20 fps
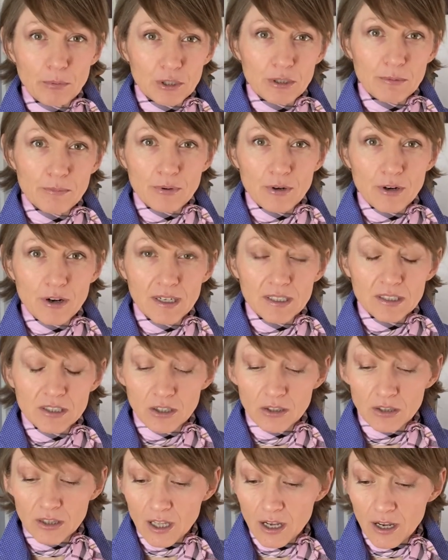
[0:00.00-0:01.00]
put a price
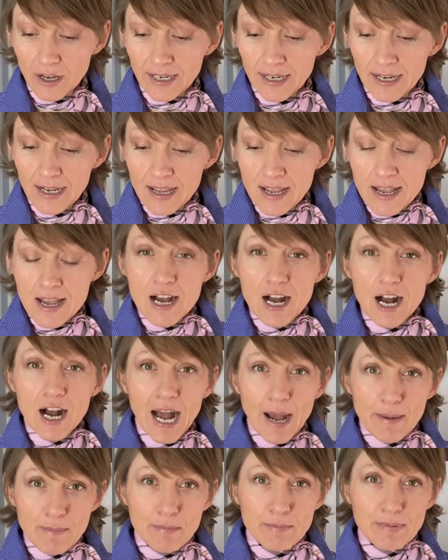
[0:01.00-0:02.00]
online.
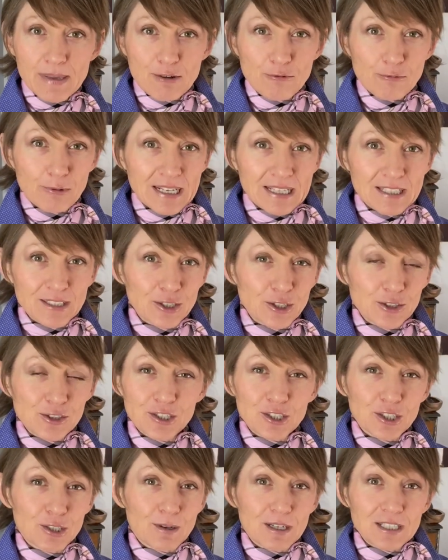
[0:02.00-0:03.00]
I'm a big
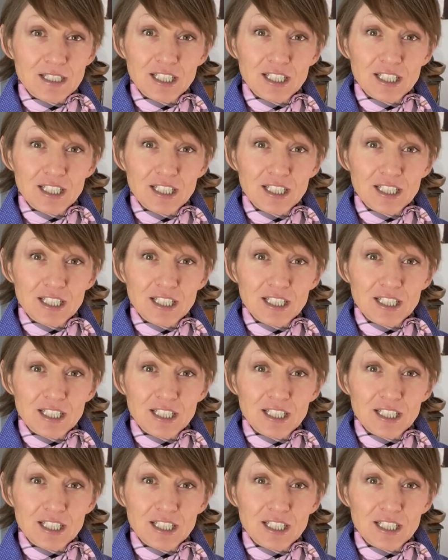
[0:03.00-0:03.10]
researcher, so I